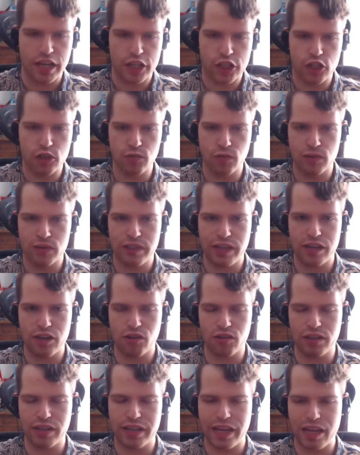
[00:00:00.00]
You were then
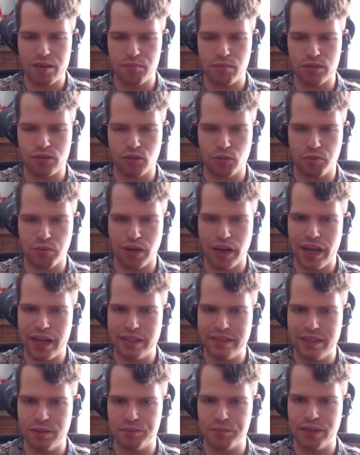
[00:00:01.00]
only able to play
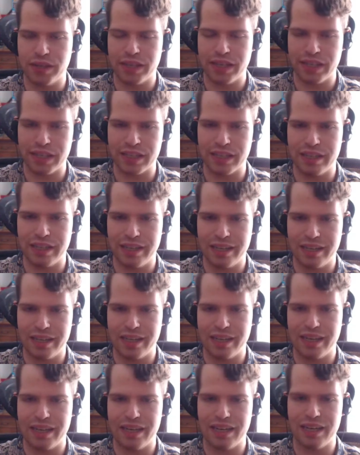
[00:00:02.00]
them in
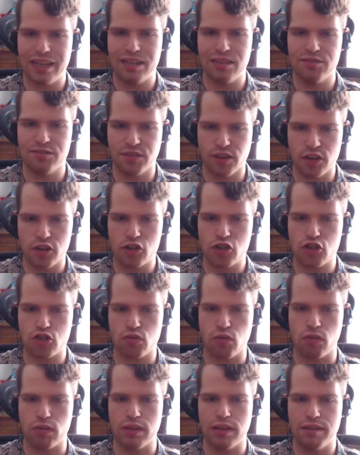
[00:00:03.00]
a, a
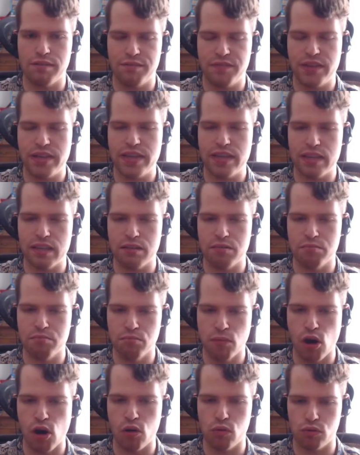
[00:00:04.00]
virtual Wii
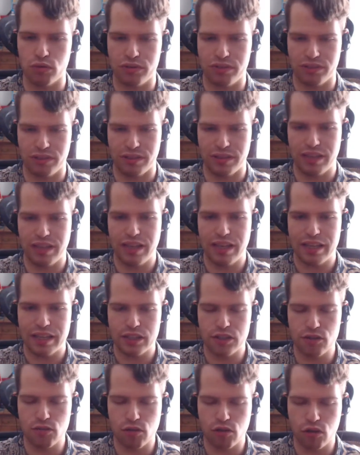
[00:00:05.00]
mode.
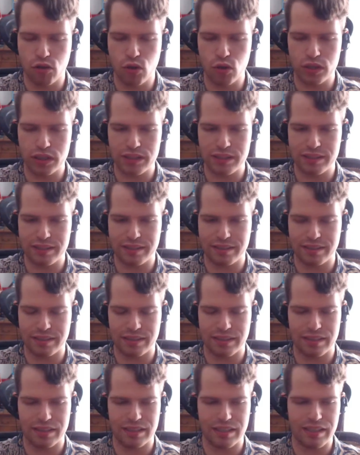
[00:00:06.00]
You couldn't
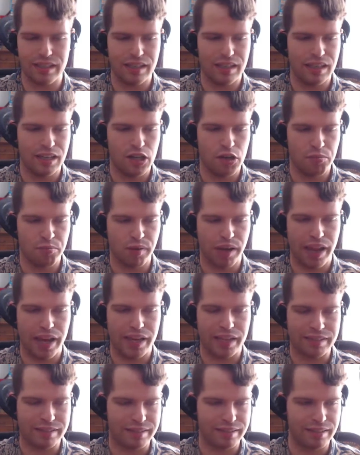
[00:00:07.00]
uh,
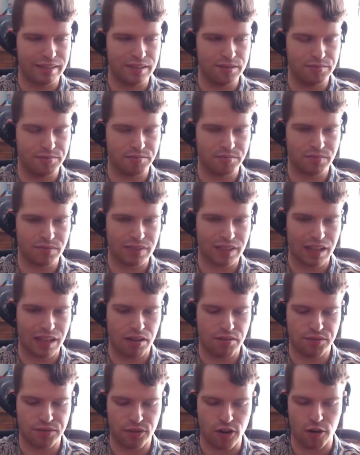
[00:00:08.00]
played um,
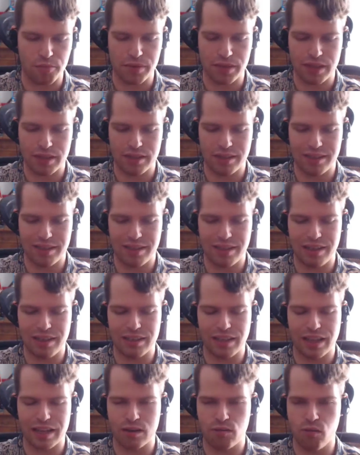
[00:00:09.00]
from a, a
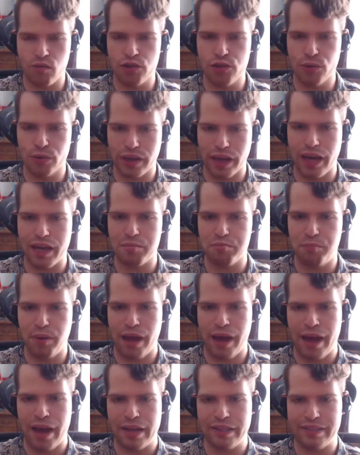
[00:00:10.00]
like Wii U
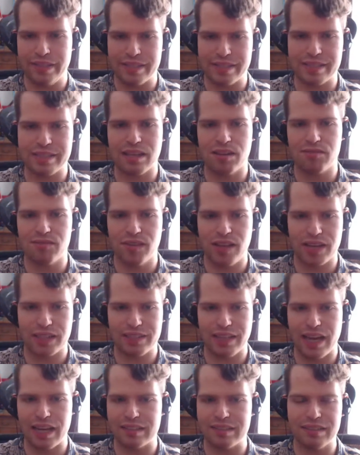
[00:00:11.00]
gamepad and stuff like
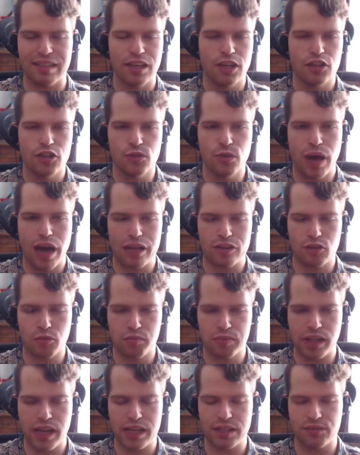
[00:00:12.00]
that, you had to
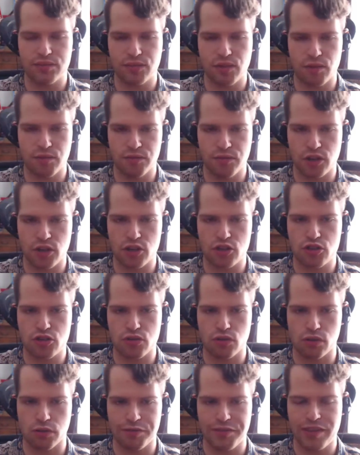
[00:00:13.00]
play it from
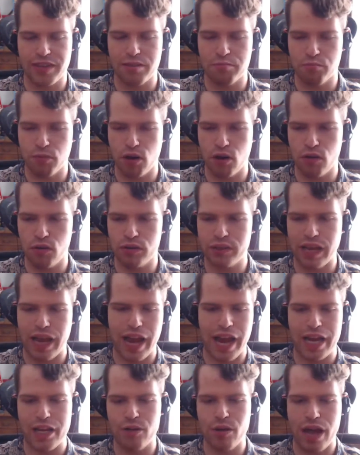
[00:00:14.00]
virtual Wii mode
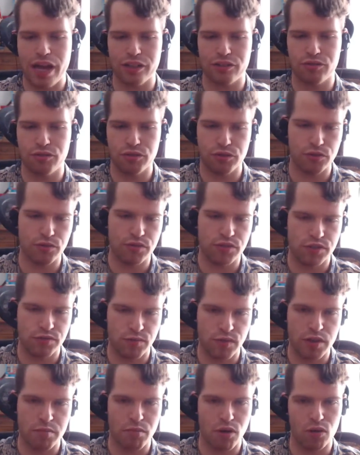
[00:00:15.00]
and you had to use
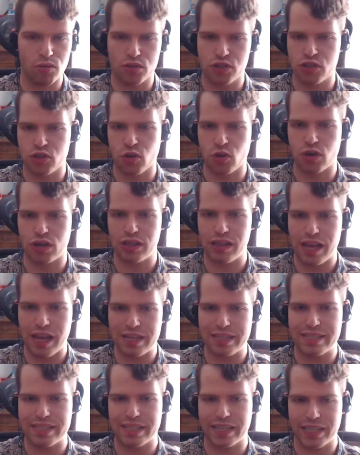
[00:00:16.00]
Wiimotes or
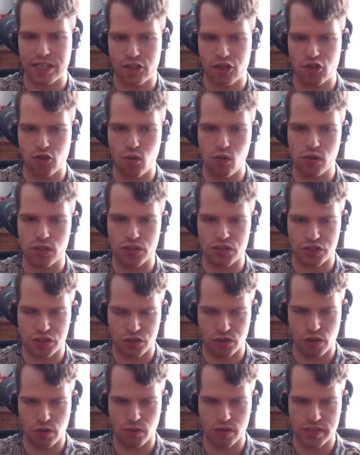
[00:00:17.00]
classic controllers,
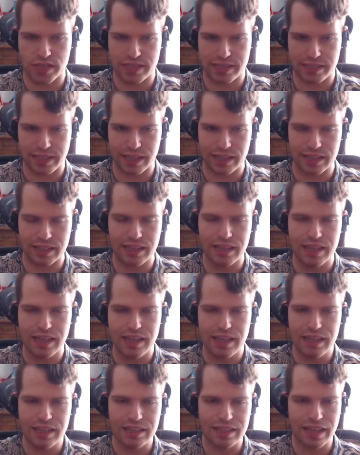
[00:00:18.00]
so it was still
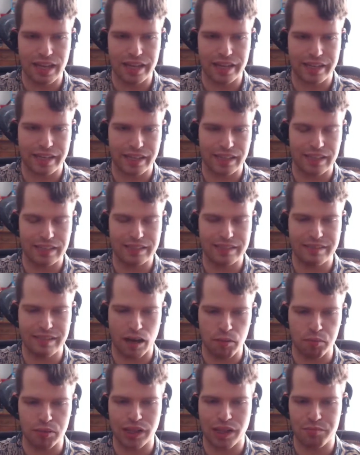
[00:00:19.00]
like uh,
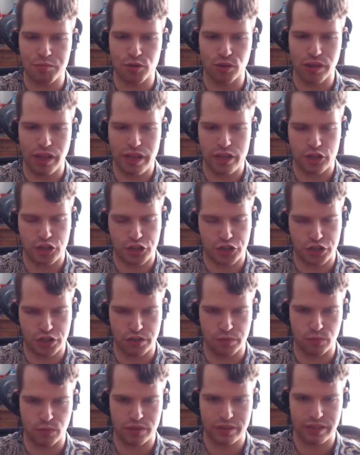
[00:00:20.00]
double
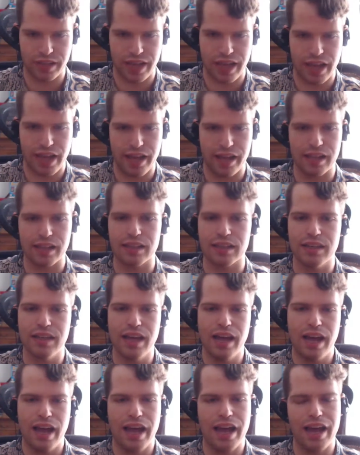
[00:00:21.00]
emulation, what the hell.
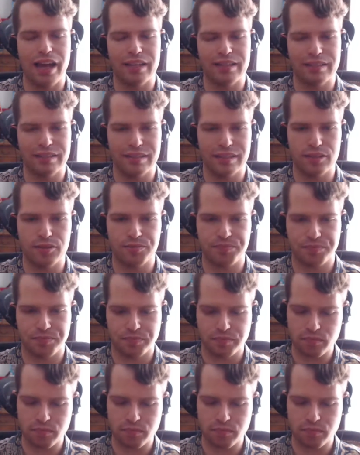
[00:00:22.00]
And um,